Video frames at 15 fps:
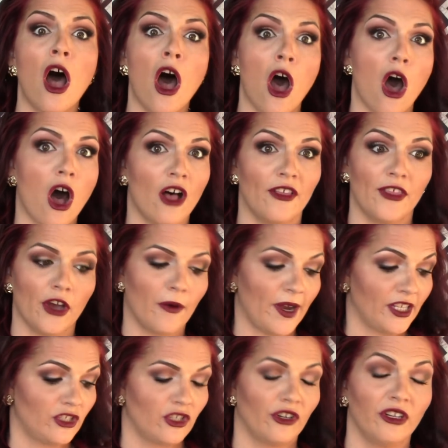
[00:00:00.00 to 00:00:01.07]
although
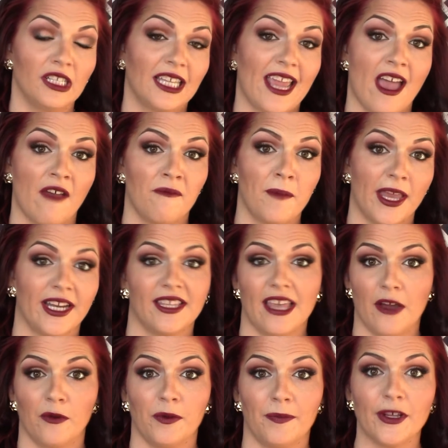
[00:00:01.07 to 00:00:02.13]
I certainly have many
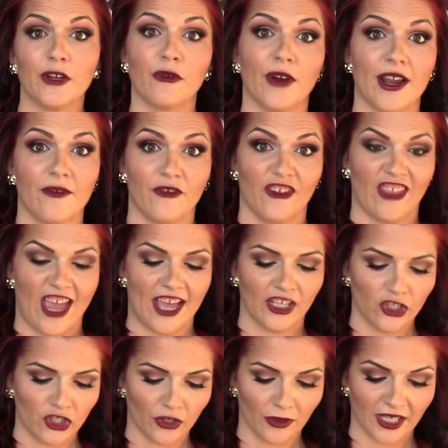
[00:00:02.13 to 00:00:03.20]
that would be great for
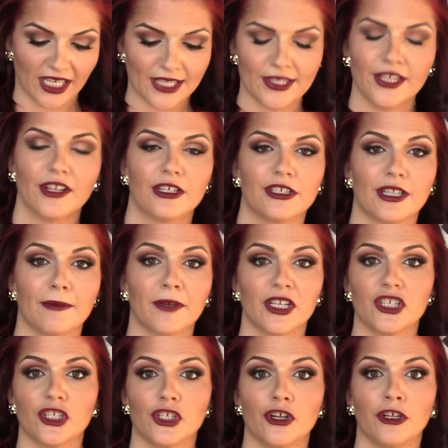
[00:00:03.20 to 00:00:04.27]
that. So the concealers I'm
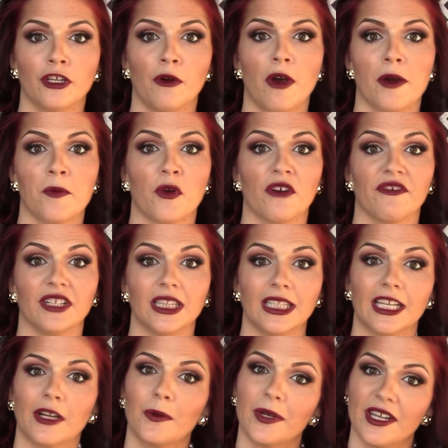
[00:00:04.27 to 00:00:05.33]
going to show you are more of a
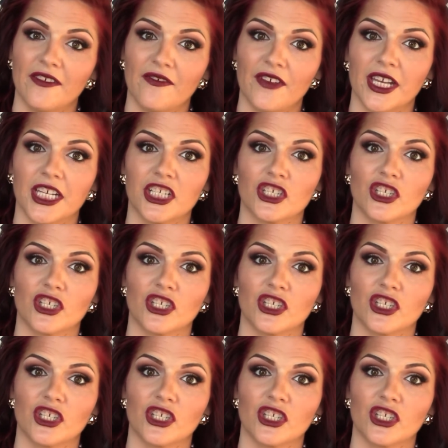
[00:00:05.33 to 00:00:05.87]
liquidy finish,